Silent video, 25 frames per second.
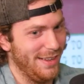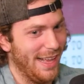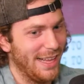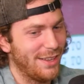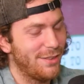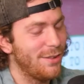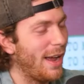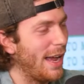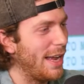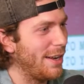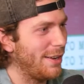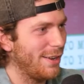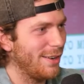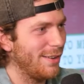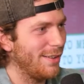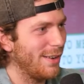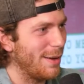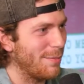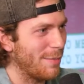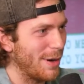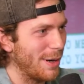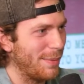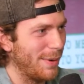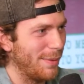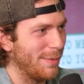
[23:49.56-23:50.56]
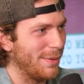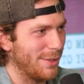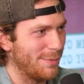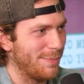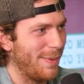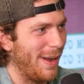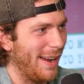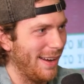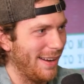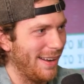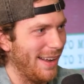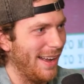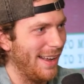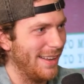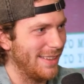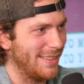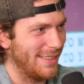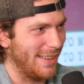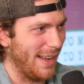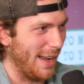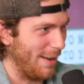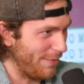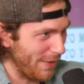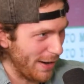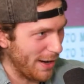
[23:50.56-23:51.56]
That's what I do uh, and, when I bring people to this
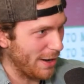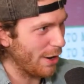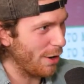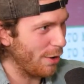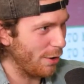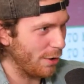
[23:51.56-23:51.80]
podcast. I'm